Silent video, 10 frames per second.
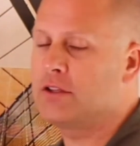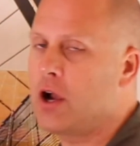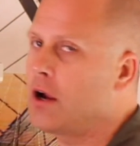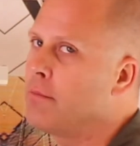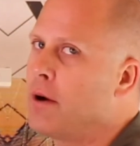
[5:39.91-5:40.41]

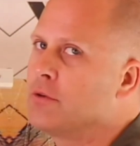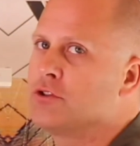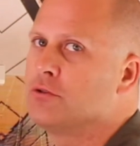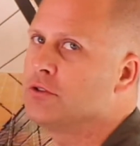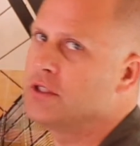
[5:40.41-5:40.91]
talk about with
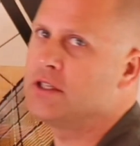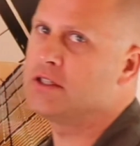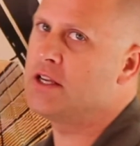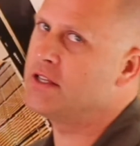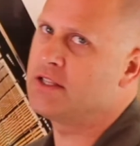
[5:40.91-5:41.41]
students
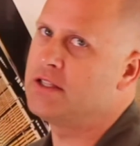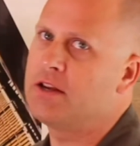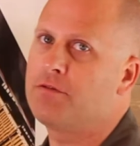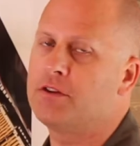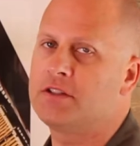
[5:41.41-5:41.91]
is the
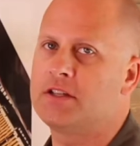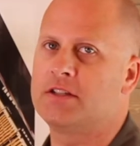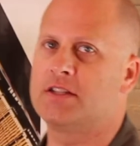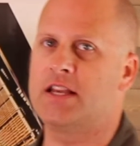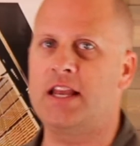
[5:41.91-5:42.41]

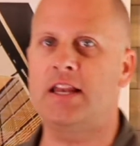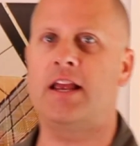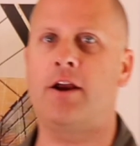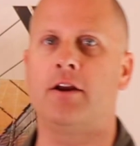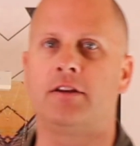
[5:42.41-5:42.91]
differences, the
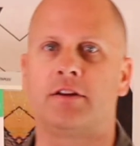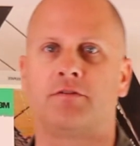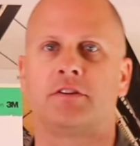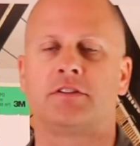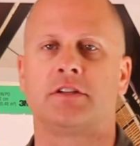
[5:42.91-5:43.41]
inherent
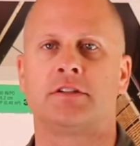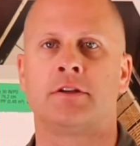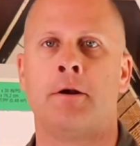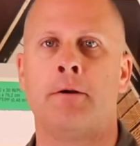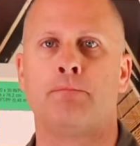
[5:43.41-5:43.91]
differences
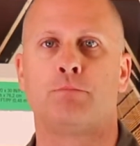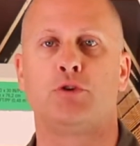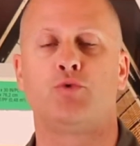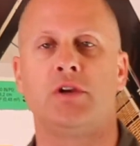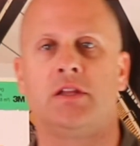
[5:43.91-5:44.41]

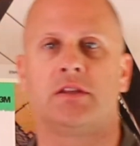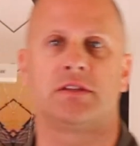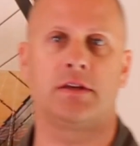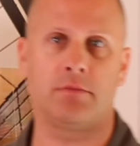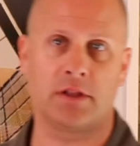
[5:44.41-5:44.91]
between the
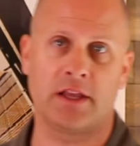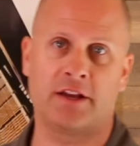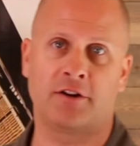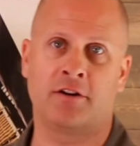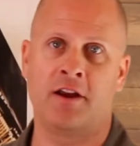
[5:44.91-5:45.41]

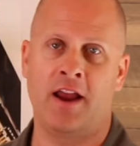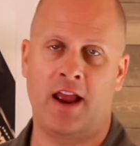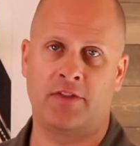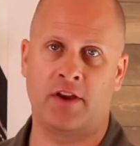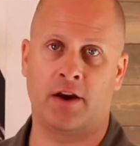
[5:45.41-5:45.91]
simulator
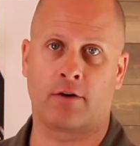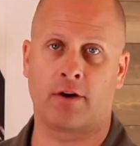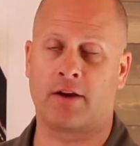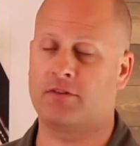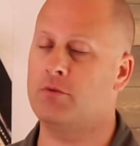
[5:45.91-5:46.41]
and the aircraft.